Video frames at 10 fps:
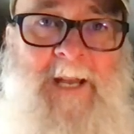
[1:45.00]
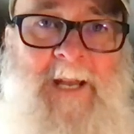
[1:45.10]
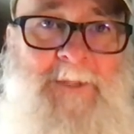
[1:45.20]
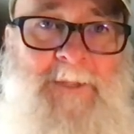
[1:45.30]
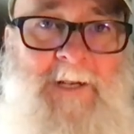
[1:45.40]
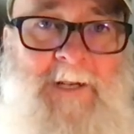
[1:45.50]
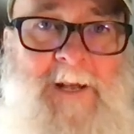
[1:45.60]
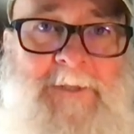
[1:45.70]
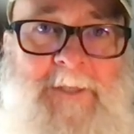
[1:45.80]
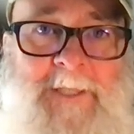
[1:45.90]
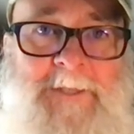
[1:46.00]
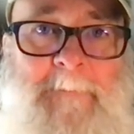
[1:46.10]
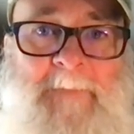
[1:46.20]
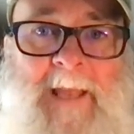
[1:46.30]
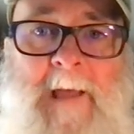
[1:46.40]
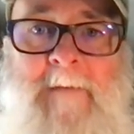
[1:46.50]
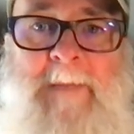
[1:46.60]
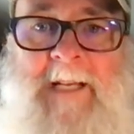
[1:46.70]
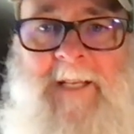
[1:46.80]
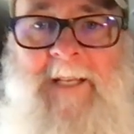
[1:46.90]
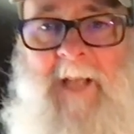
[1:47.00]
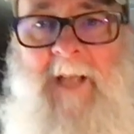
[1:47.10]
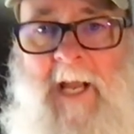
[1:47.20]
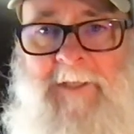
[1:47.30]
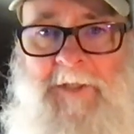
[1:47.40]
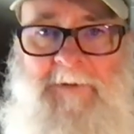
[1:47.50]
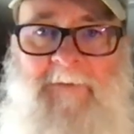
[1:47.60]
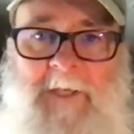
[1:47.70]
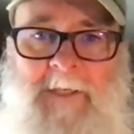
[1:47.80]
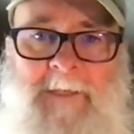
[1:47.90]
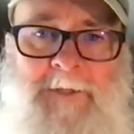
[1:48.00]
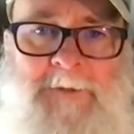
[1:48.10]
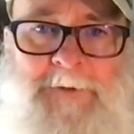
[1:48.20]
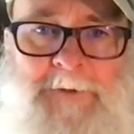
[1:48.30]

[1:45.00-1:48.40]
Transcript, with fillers: ran into a contradiction because as line two of our conditional